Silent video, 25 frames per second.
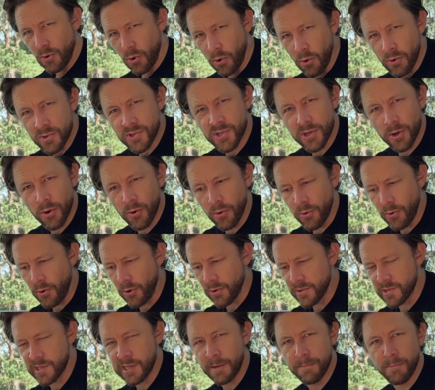Also,
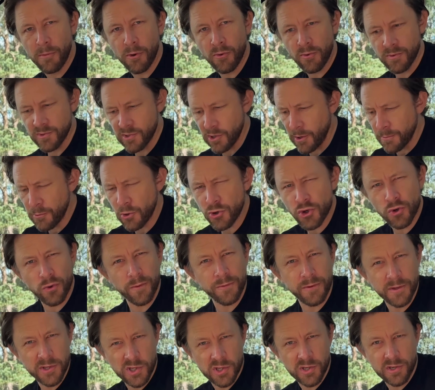on some models, I'm not sure
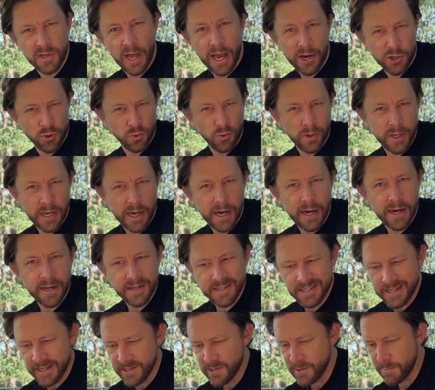if this actual car
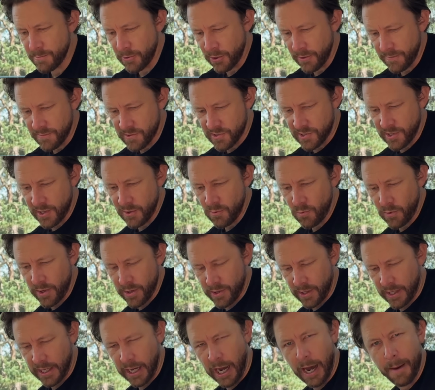does it, but I've seen where
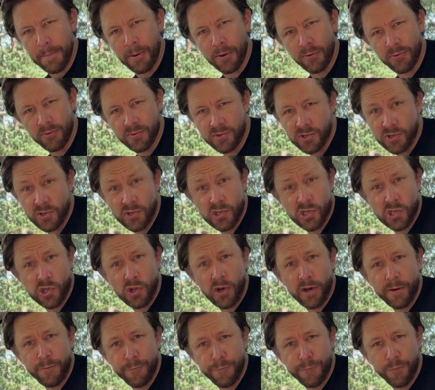the cup holders can
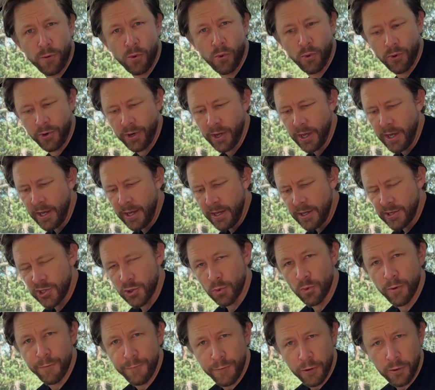slide forward to
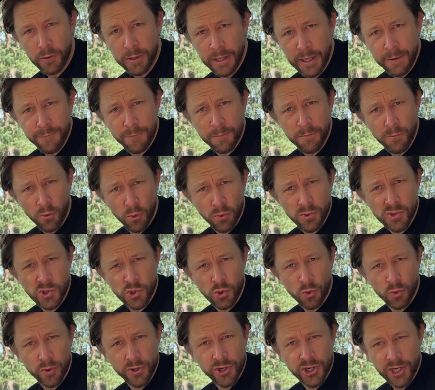reveal even more
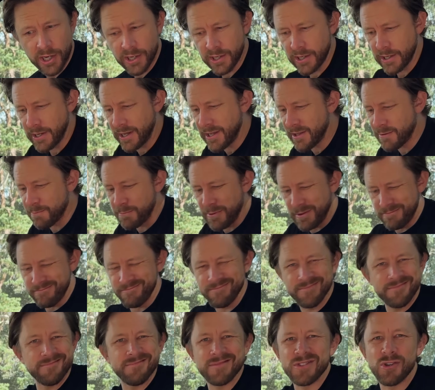storage underneath, but
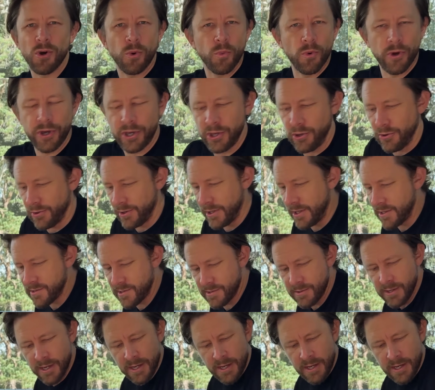not working on this.